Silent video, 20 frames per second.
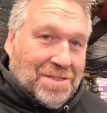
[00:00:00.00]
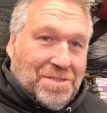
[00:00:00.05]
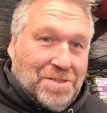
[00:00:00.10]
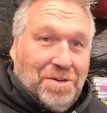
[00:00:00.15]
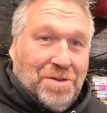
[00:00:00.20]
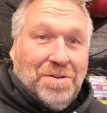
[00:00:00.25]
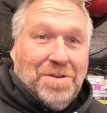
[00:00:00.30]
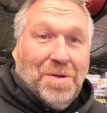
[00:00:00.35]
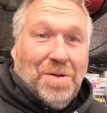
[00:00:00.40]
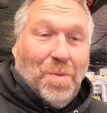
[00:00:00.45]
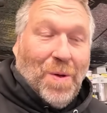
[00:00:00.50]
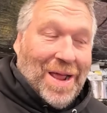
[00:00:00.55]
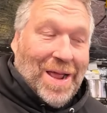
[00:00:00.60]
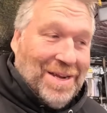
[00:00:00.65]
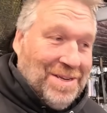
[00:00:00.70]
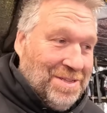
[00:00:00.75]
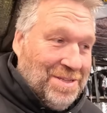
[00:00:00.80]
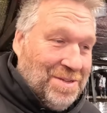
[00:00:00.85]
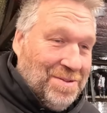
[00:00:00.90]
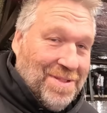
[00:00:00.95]
toodle away
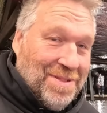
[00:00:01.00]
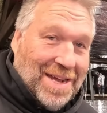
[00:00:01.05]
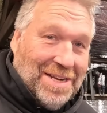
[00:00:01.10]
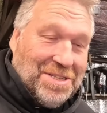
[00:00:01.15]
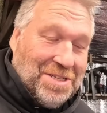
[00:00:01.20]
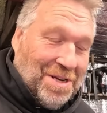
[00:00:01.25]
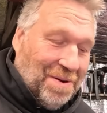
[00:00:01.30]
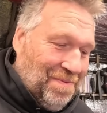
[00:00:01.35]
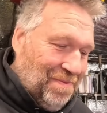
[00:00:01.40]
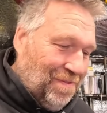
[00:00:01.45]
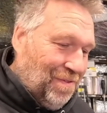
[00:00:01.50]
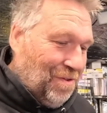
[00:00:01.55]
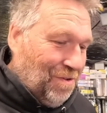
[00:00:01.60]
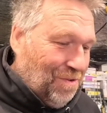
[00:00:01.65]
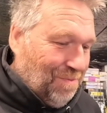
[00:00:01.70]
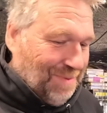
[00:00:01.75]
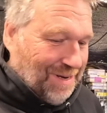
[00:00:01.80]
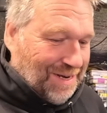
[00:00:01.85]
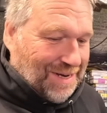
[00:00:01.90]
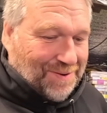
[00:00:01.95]
and do that job
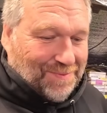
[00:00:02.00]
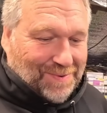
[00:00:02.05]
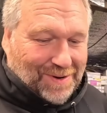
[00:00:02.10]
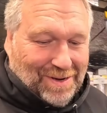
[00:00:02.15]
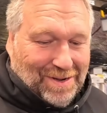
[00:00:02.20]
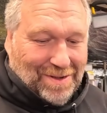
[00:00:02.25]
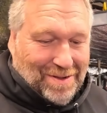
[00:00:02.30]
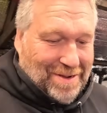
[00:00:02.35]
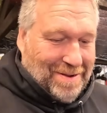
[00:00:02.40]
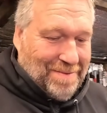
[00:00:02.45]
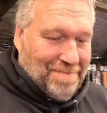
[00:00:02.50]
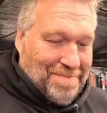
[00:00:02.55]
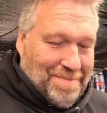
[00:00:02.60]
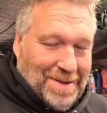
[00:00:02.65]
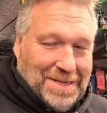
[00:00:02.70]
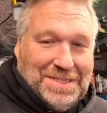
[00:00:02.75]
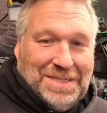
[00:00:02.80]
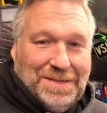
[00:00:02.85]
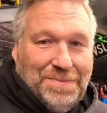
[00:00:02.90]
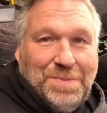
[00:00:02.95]
for me while I'm
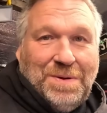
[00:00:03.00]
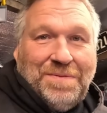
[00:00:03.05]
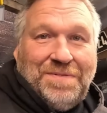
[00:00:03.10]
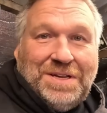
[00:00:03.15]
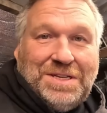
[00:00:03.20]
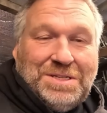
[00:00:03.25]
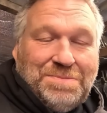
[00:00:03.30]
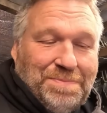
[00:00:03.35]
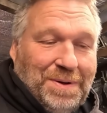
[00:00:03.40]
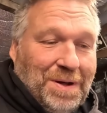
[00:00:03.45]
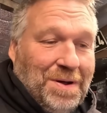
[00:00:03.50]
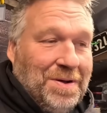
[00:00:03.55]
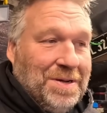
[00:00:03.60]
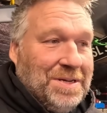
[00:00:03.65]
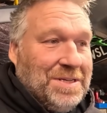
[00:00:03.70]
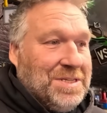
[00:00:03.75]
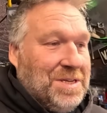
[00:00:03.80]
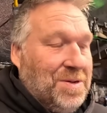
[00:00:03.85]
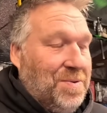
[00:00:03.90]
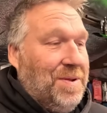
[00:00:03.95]
messing with his
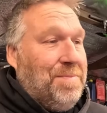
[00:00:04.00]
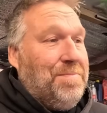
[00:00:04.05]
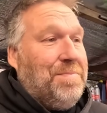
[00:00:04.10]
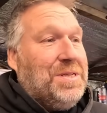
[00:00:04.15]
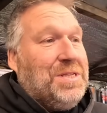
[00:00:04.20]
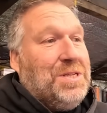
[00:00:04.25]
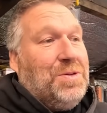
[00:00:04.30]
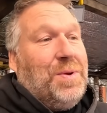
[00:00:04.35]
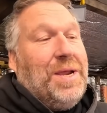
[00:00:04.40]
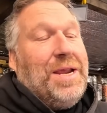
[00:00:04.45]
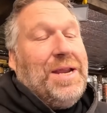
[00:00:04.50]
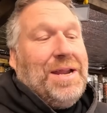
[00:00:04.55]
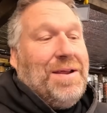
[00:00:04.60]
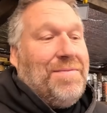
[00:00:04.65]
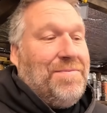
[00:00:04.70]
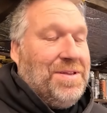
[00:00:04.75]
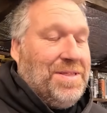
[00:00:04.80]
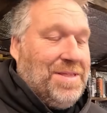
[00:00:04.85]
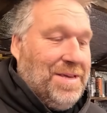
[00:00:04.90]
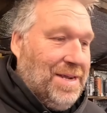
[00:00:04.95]
bike. So in between
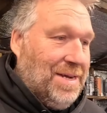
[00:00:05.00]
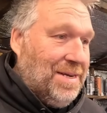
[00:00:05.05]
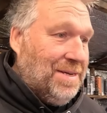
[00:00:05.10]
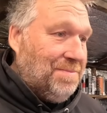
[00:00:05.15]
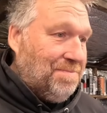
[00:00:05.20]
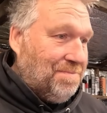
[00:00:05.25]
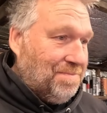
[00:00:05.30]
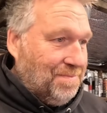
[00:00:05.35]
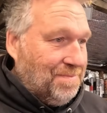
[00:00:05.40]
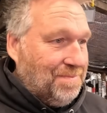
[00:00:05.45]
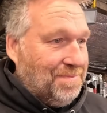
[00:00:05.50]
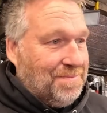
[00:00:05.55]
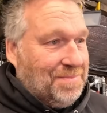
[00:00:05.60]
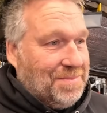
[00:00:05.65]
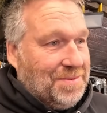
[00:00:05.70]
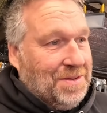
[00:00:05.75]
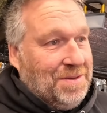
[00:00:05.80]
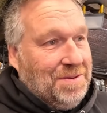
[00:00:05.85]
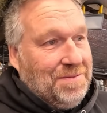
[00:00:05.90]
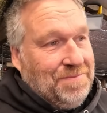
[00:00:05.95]
everything,
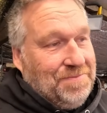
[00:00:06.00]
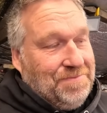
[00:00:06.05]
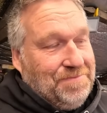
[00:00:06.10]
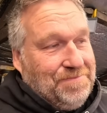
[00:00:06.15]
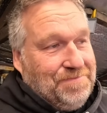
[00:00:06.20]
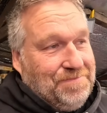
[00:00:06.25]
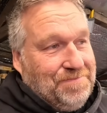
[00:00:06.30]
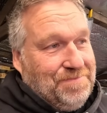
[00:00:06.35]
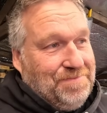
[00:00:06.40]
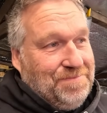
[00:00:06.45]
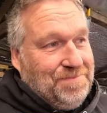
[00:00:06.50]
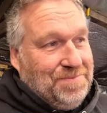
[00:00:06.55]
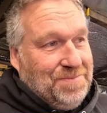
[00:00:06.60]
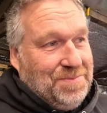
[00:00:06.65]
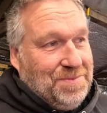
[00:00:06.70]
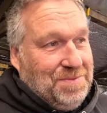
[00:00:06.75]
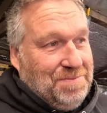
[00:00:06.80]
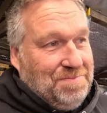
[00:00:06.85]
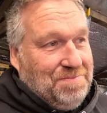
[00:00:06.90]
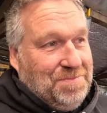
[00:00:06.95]

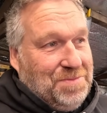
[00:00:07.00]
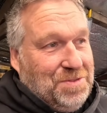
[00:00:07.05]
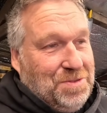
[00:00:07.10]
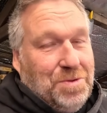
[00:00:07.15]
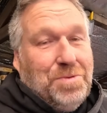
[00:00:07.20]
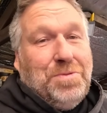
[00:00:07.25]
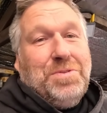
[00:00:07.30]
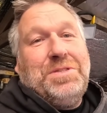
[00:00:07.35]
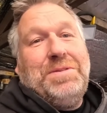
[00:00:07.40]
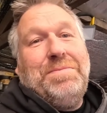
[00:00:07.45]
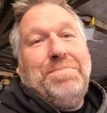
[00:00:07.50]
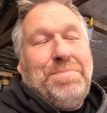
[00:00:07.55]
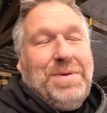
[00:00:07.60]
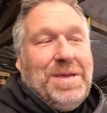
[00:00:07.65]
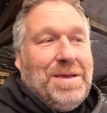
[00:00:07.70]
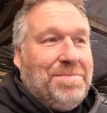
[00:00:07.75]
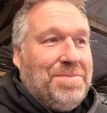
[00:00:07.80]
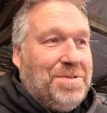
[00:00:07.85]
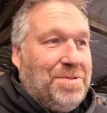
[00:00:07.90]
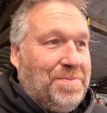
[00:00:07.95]
sourcing
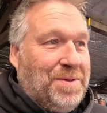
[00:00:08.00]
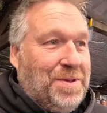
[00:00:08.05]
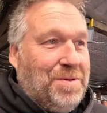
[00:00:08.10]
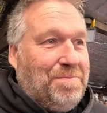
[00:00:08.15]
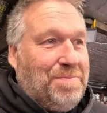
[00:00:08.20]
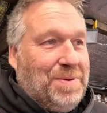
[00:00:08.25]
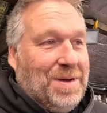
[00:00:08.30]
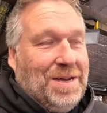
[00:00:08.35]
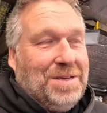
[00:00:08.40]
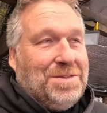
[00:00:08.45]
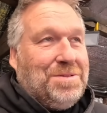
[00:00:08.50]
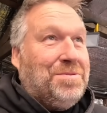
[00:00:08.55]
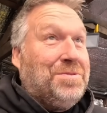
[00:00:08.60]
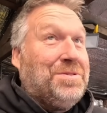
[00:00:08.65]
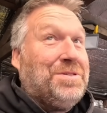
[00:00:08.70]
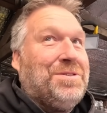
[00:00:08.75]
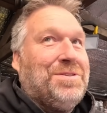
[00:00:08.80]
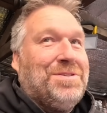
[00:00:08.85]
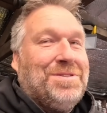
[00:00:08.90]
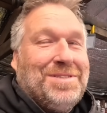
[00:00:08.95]
BMW parts, or
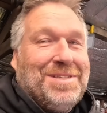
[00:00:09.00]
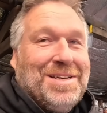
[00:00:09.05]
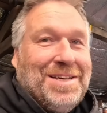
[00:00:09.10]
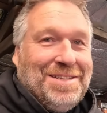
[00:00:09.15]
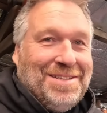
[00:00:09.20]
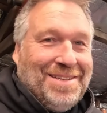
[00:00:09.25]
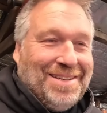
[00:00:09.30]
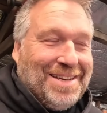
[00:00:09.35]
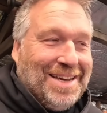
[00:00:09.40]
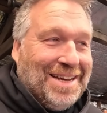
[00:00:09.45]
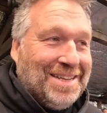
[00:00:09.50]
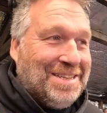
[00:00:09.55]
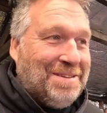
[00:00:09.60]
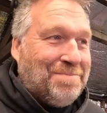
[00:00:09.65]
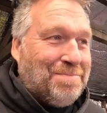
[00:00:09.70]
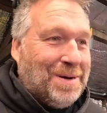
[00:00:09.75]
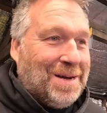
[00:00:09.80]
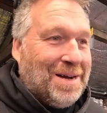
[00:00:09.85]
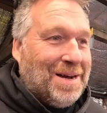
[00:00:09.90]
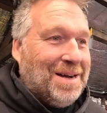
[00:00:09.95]
should I say
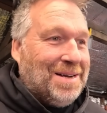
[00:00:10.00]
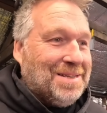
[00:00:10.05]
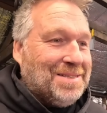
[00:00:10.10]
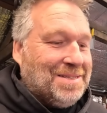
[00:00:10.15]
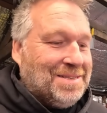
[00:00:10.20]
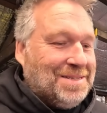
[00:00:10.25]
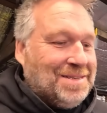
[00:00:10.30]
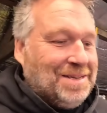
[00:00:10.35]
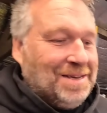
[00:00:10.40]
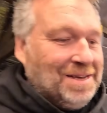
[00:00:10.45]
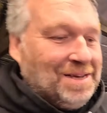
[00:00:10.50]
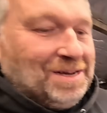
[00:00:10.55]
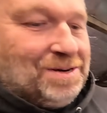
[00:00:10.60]
Ducati parts,